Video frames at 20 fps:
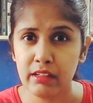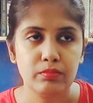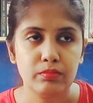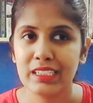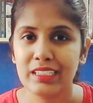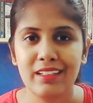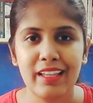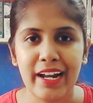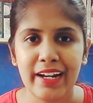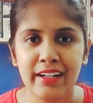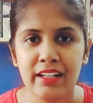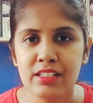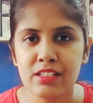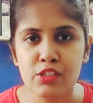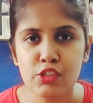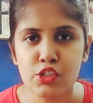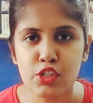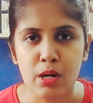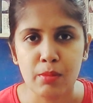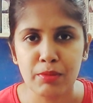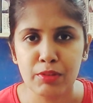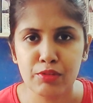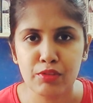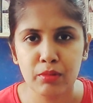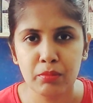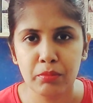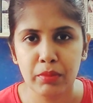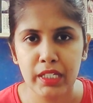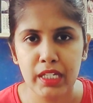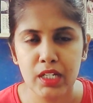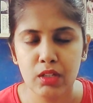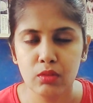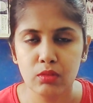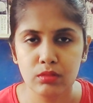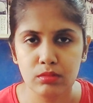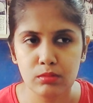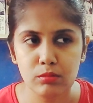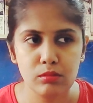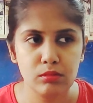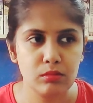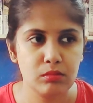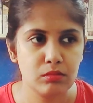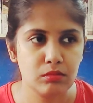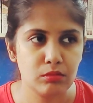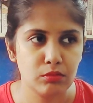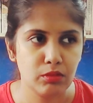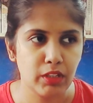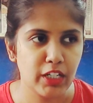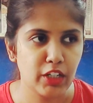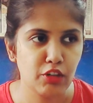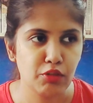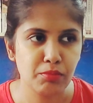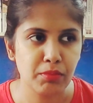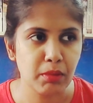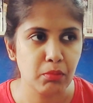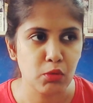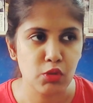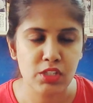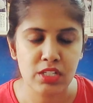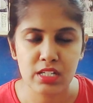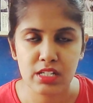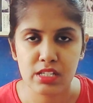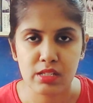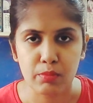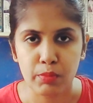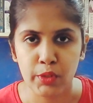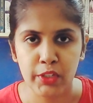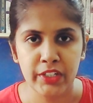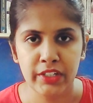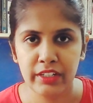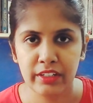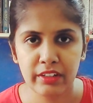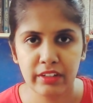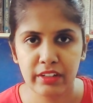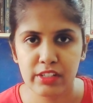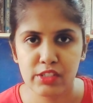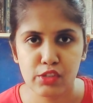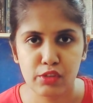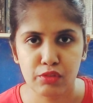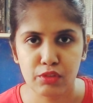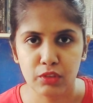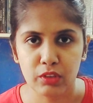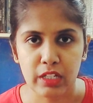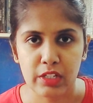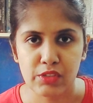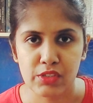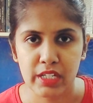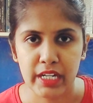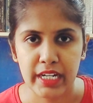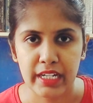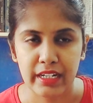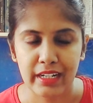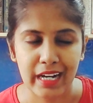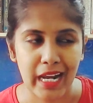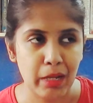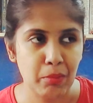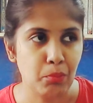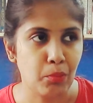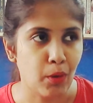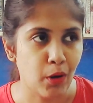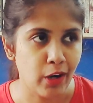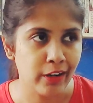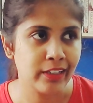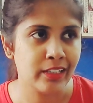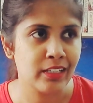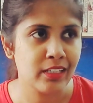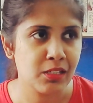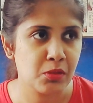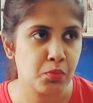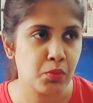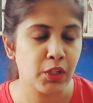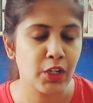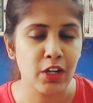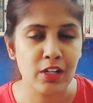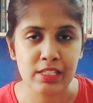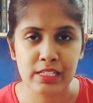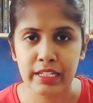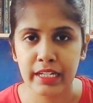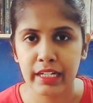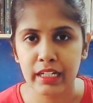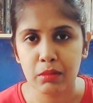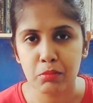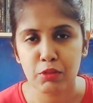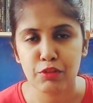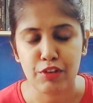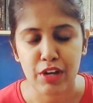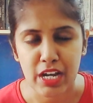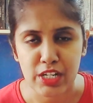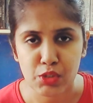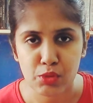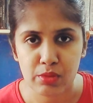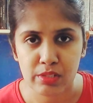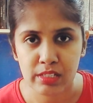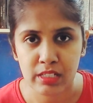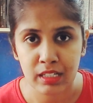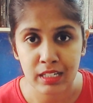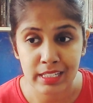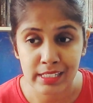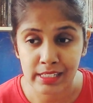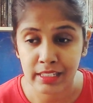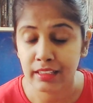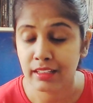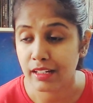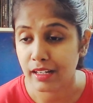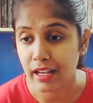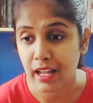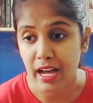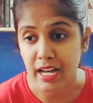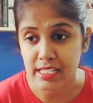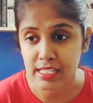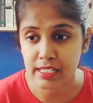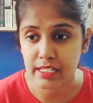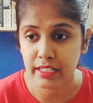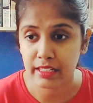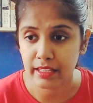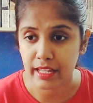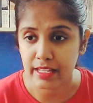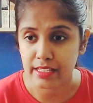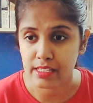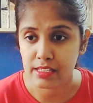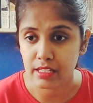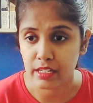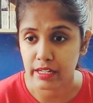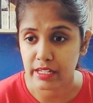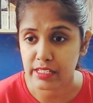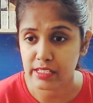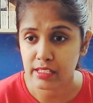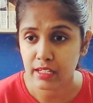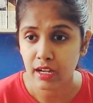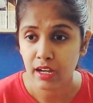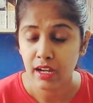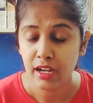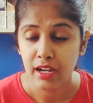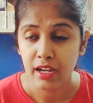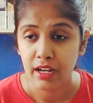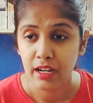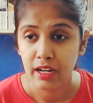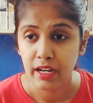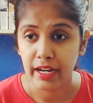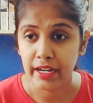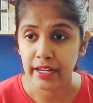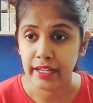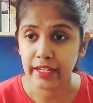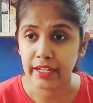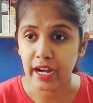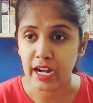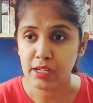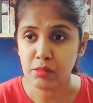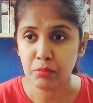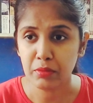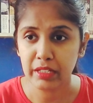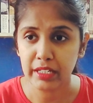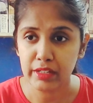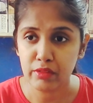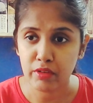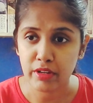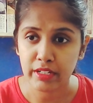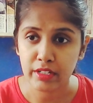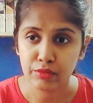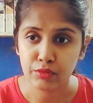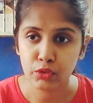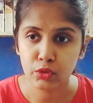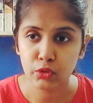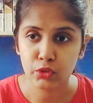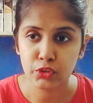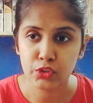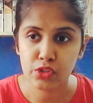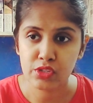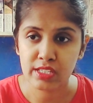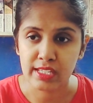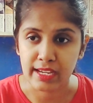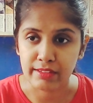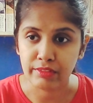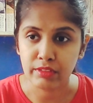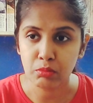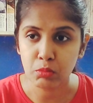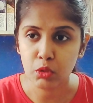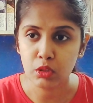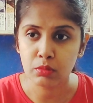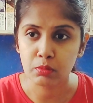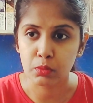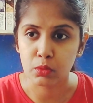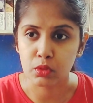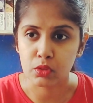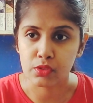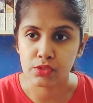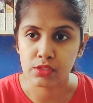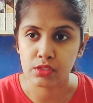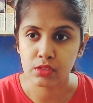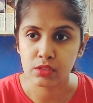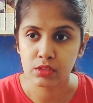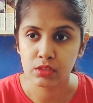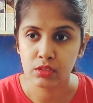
But that doesn't stop it from being one of my most disappointing reads of 2018. I bought this because Kingdom of Ash was releasing the last in that series. And I can't believe I have to go through 7 more books.